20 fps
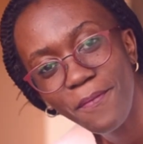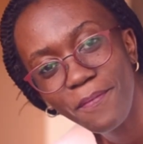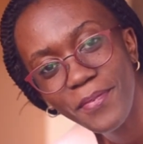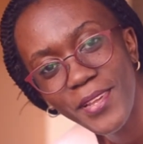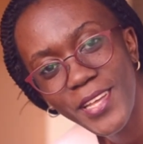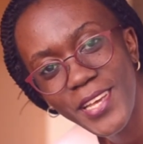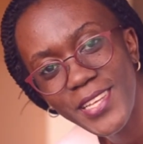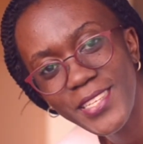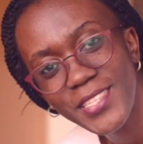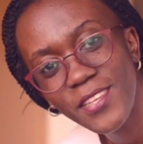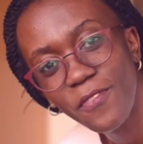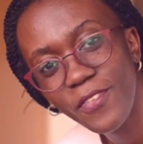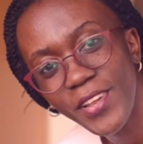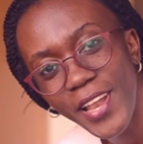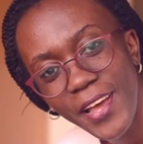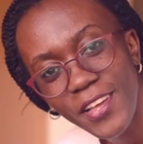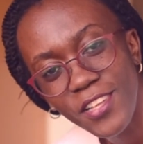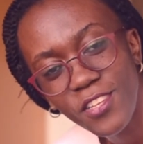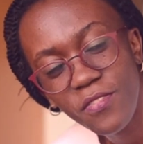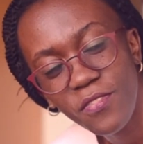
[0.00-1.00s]
Please, if you
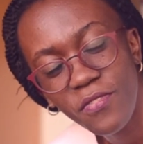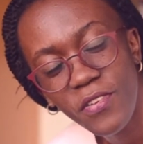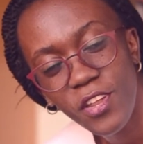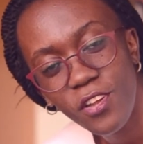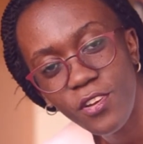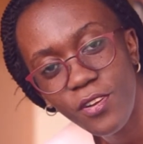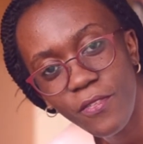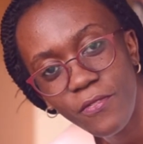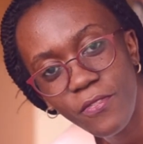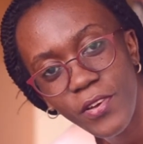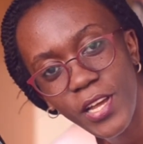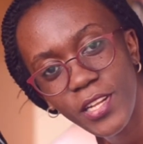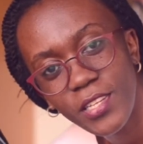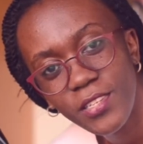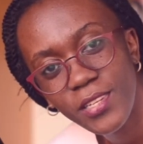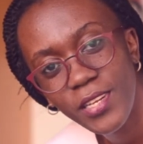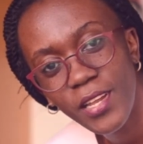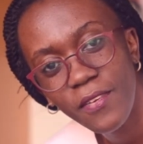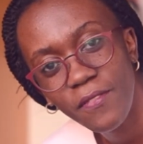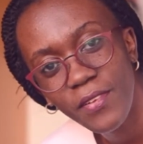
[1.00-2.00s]
like this video, don't forget
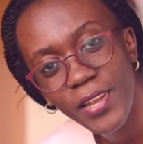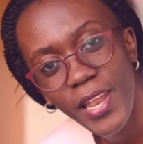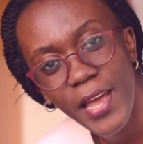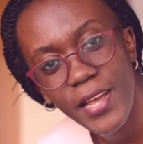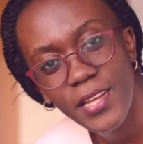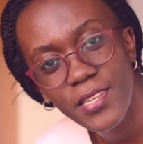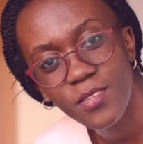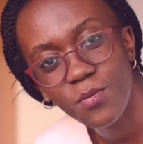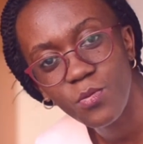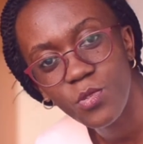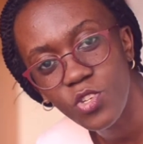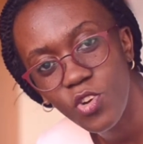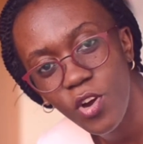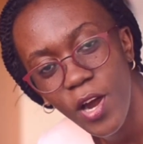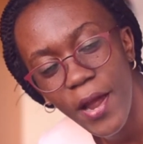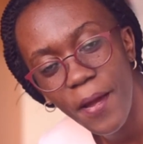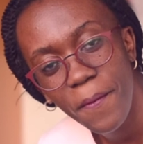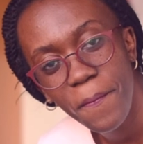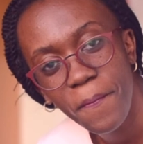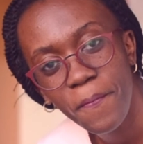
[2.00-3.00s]
to leave a like,
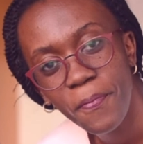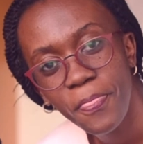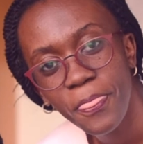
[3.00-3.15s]
subscribe,